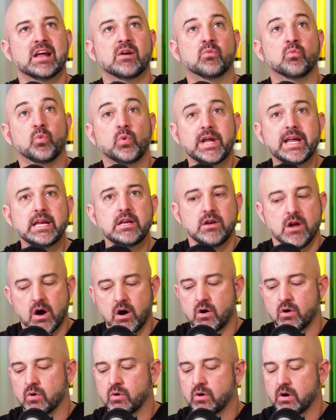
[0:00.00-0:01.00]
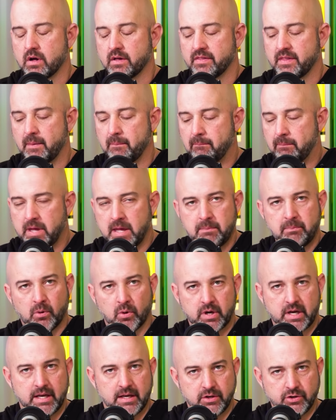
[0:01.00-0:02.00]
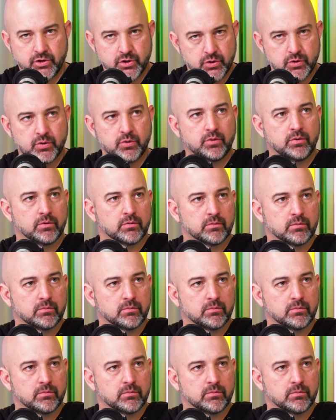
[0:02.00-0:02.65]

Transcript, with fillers: And we know that people can do